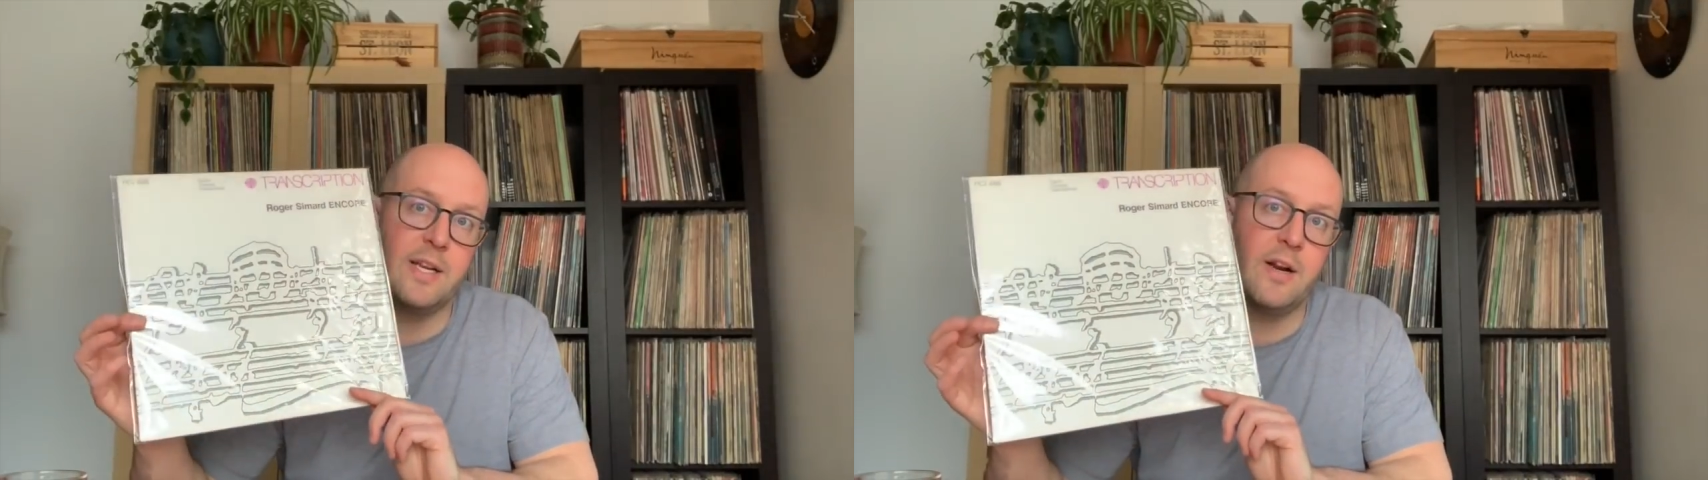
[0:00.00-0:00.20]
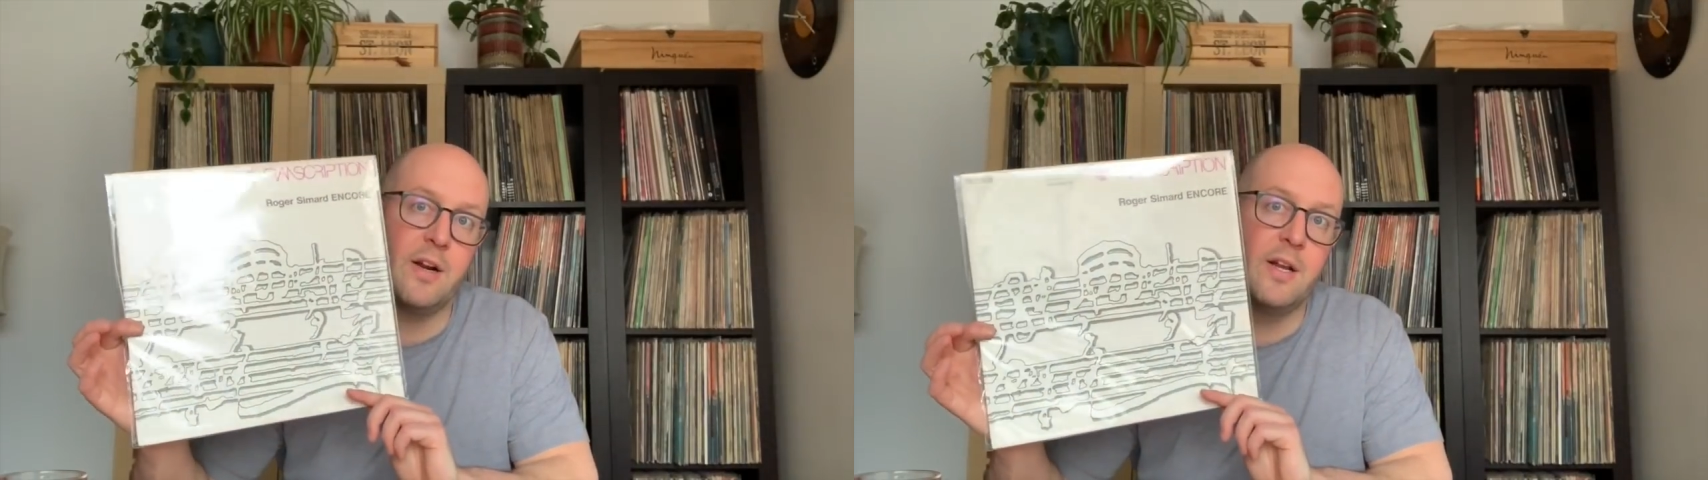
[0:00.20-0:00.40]

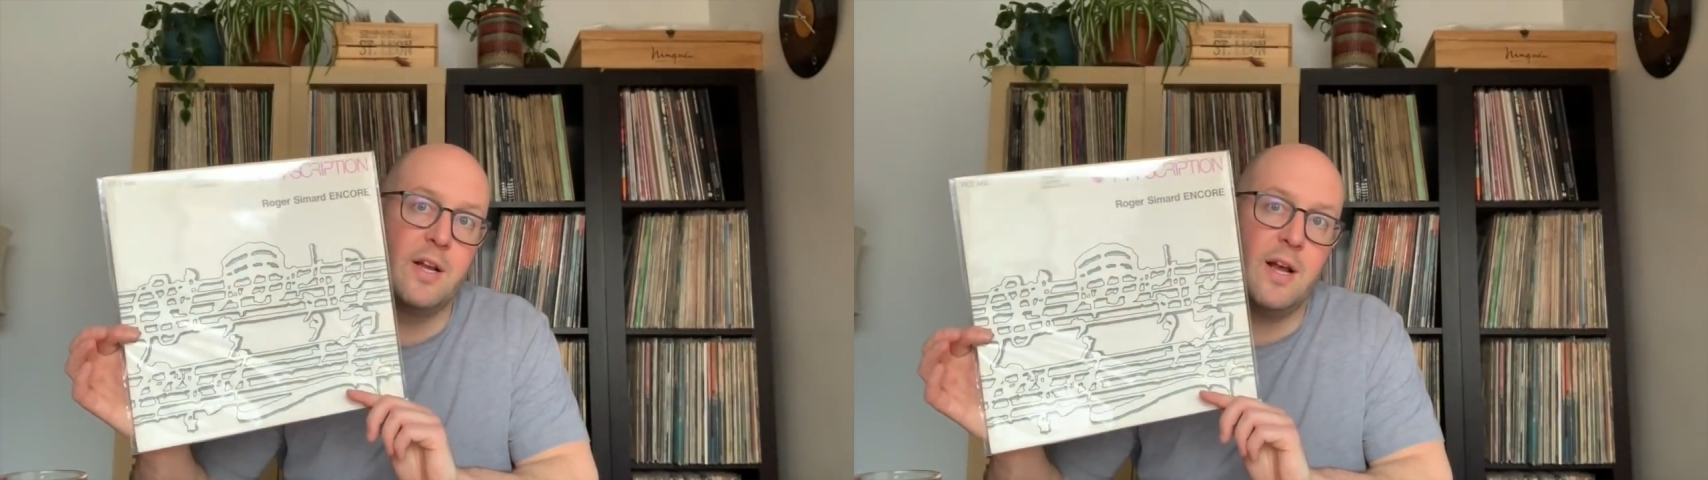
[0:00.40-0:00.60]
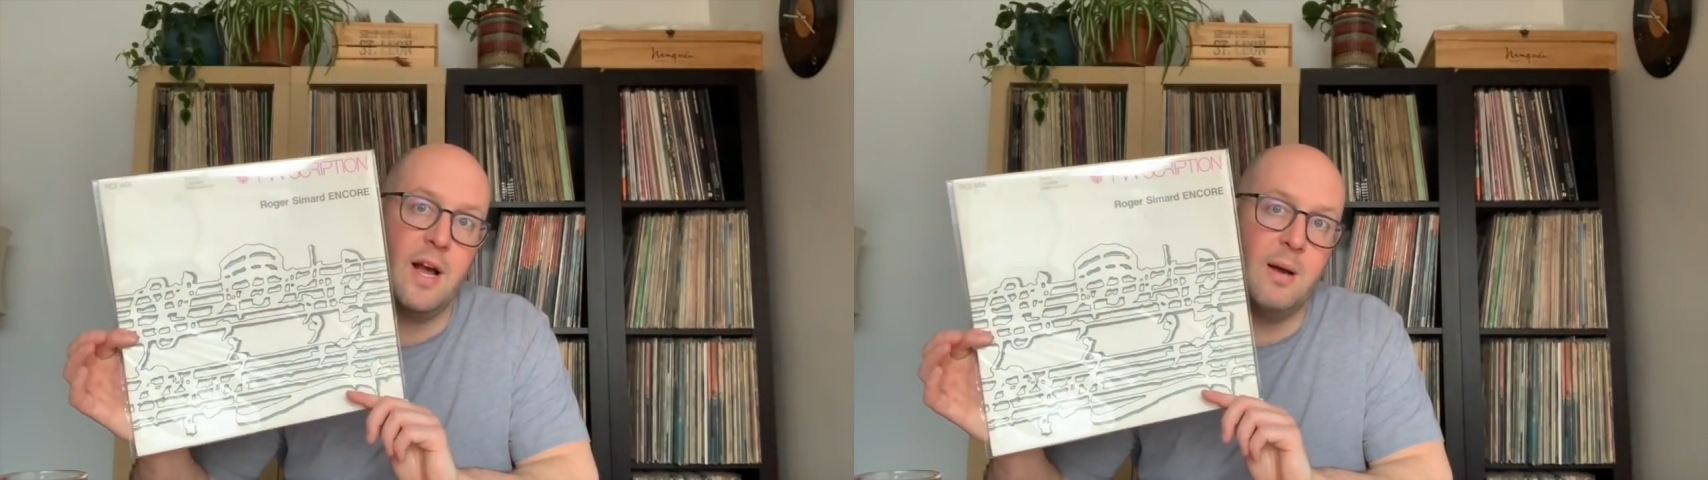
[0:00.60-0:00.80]
here,
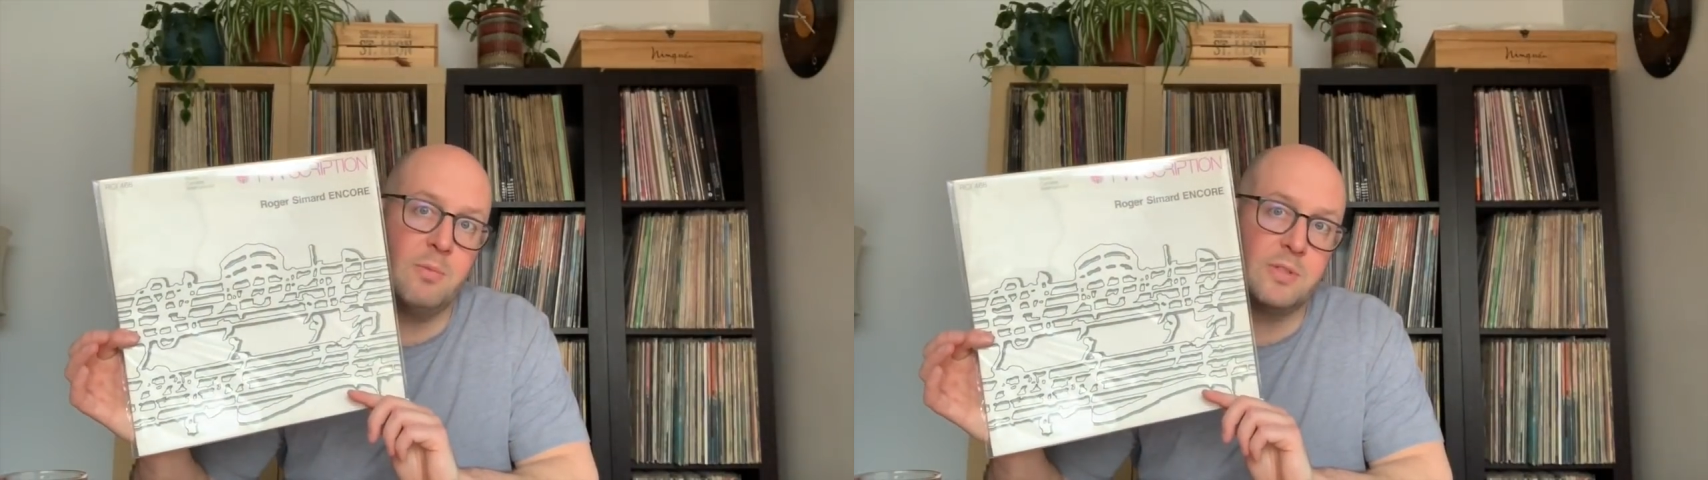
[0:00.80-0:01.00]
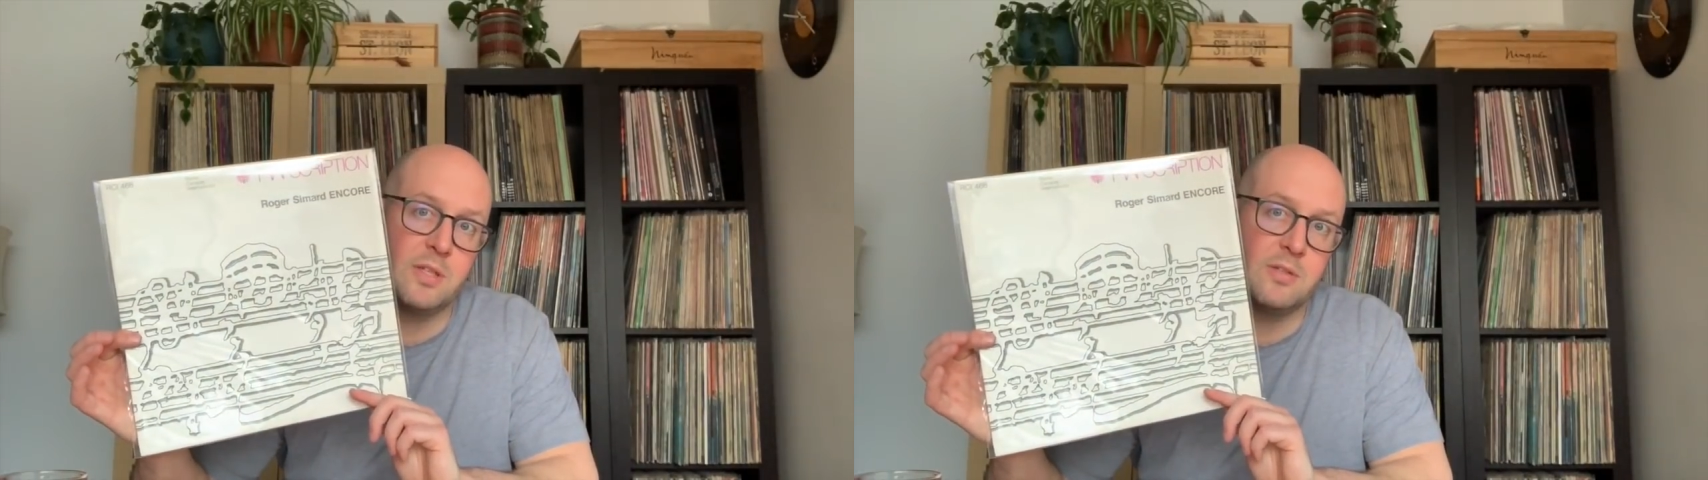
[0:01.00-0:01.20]

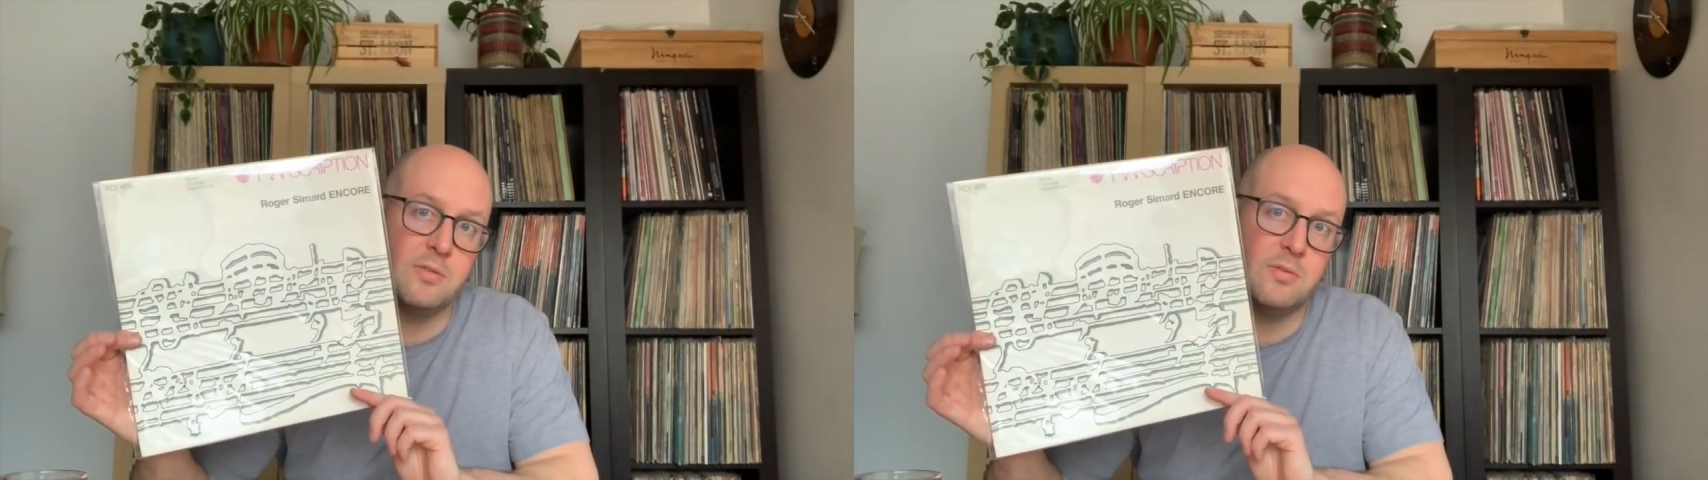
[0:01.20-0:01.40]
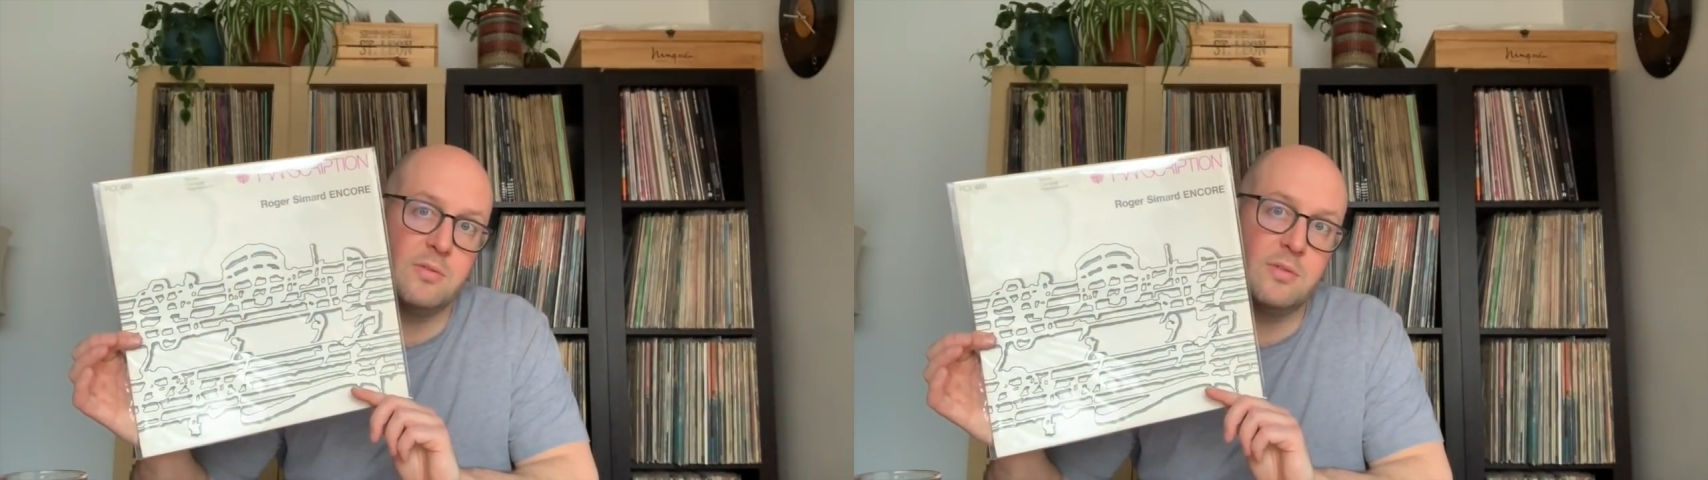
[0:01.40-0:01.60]

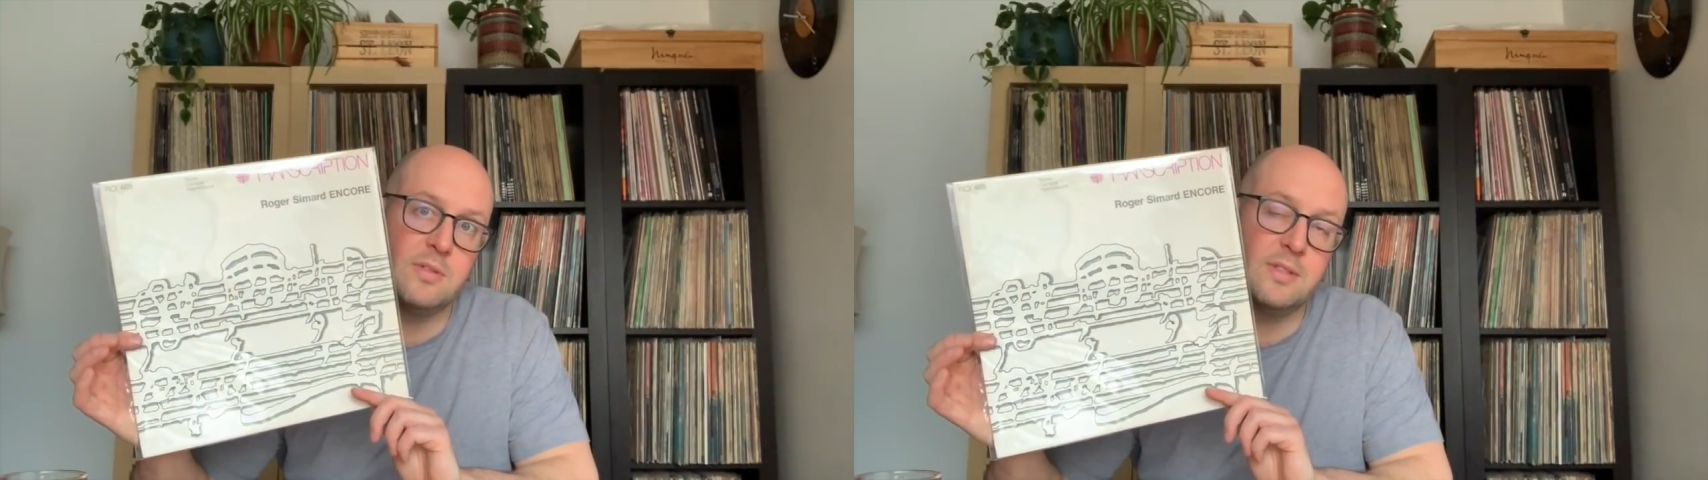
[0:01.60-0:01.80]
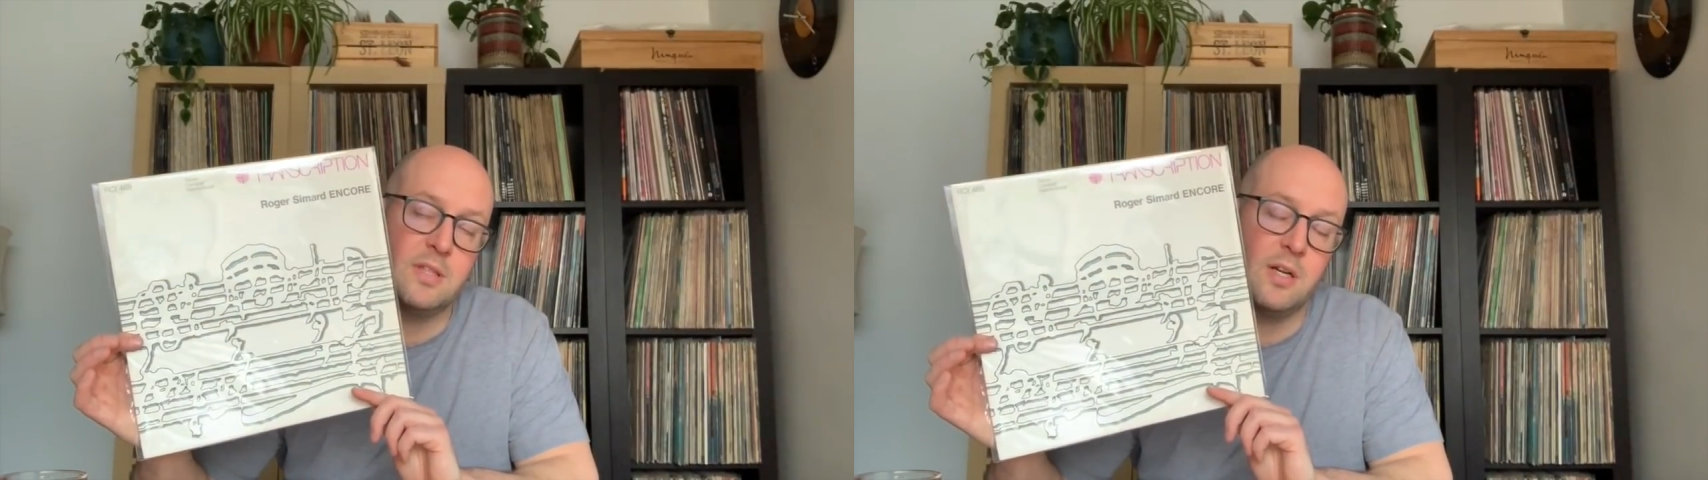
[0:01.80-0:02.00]

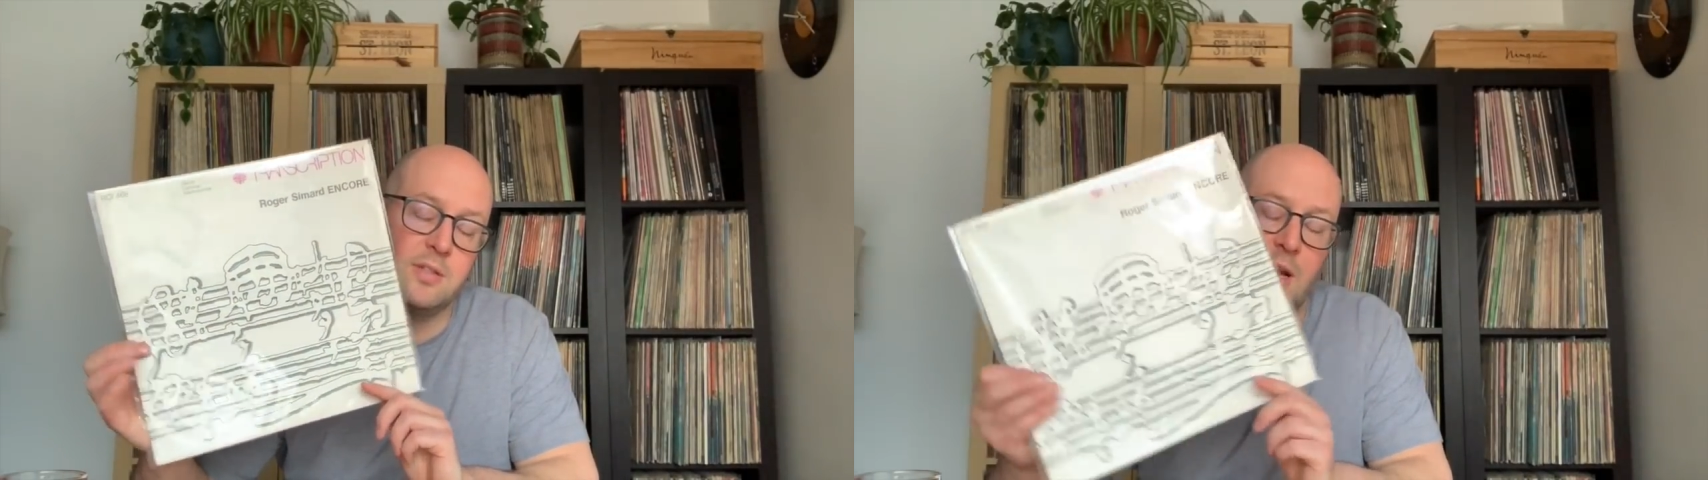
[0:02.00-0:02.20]
starts